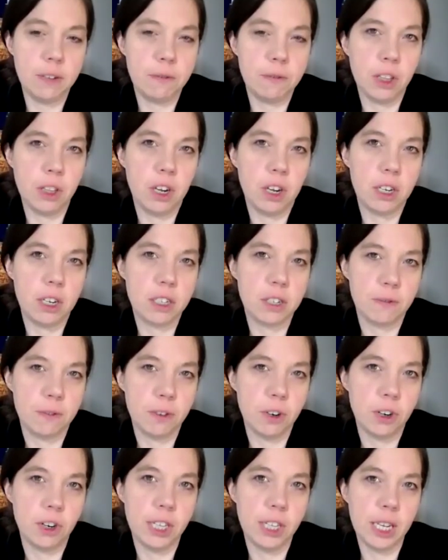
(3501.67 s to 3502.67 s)

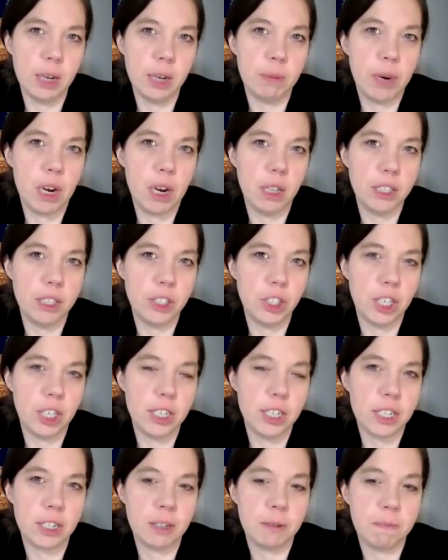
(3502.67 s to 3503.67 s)
philosopher and the
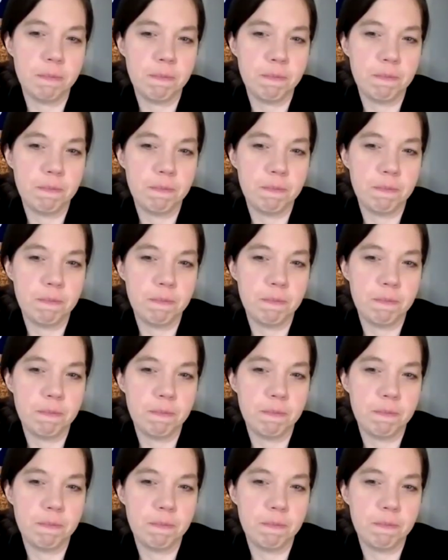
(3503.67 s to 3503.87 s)
apologist?